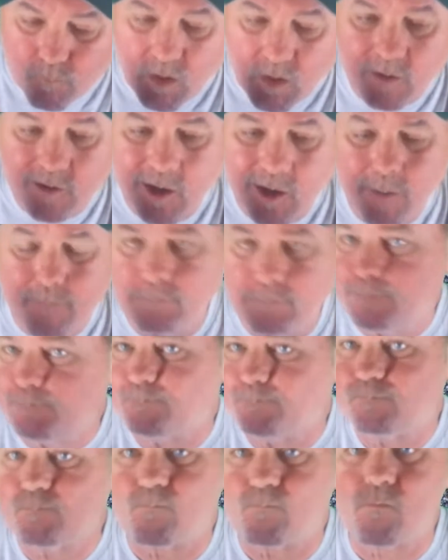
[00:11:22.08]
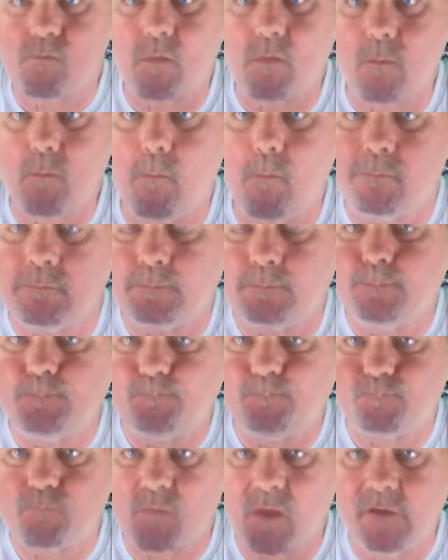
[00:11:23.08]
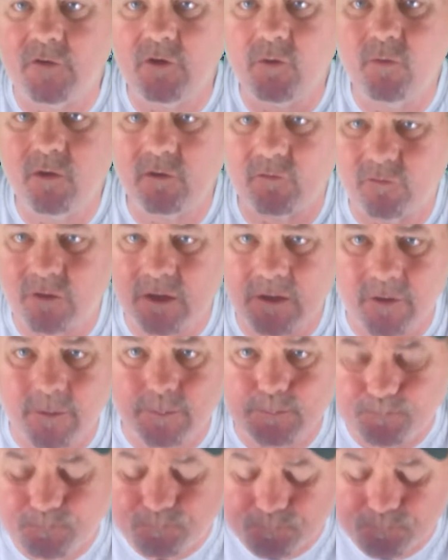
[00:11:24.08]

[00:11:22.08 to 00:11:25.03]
Again, I do want to say that